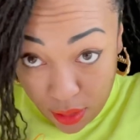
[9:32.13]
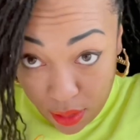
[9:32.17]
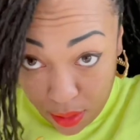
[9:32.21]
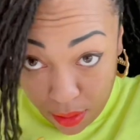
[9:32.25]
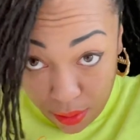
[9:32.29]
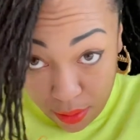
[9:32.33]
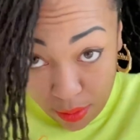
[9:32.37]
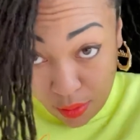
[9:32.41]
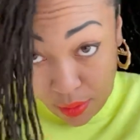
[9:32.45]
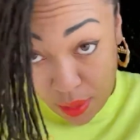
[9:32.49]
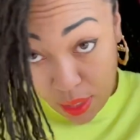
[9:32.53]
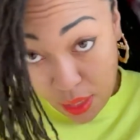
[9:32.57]

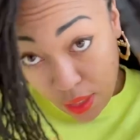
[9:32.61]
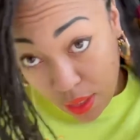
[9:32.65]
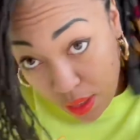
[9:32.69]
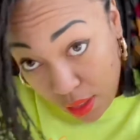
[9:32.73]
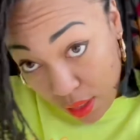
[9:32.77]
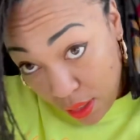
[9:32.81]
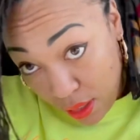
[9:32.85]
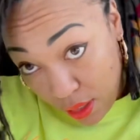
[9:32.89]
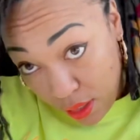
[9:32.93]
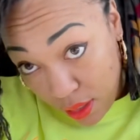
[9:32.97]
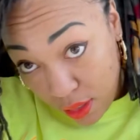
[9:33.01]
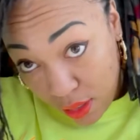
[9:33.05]
make
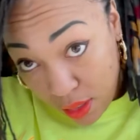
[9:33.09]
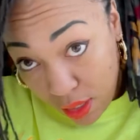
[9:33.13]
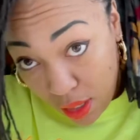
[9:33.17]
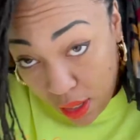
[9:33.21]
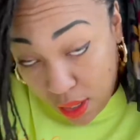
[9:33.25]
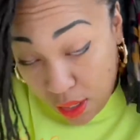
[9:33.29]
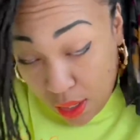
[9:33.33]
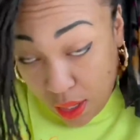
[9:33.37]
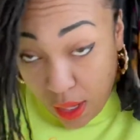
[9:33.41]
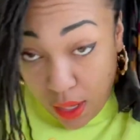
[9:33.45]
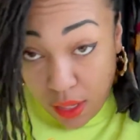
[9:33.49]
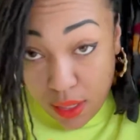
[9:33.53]
a
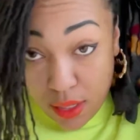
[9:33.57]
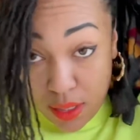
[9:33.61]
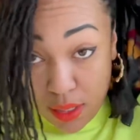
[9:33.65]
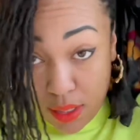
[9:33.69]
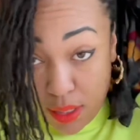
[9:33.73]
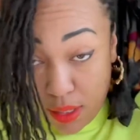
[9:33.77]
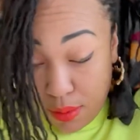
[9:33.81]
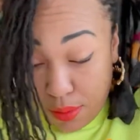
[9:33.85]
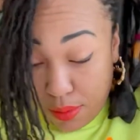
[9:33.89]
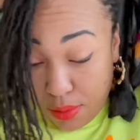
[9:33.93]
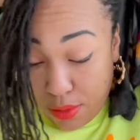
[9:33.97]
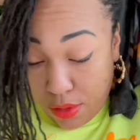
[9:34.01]
nice
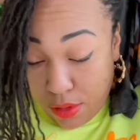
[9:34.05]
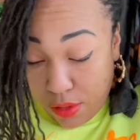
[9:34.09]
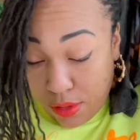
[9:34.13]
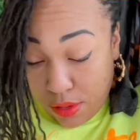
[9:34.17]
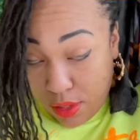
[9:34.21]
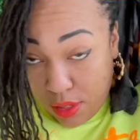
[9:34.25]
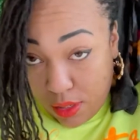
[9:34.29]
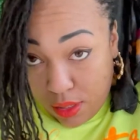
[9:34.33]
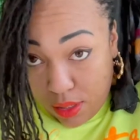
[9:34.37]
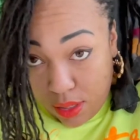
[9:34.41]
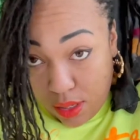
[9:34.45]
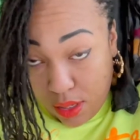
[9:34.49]
neat
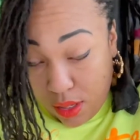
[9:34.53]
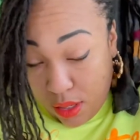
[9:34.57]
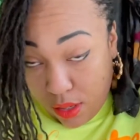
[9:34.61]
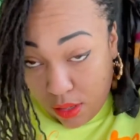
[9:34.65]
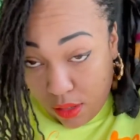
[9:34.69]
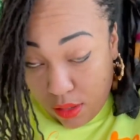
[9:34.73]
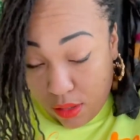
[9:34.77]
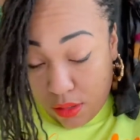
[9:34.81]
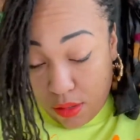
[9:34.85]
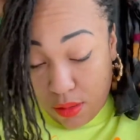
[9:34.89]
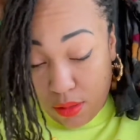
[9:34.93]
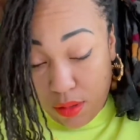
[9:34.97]
ponytail.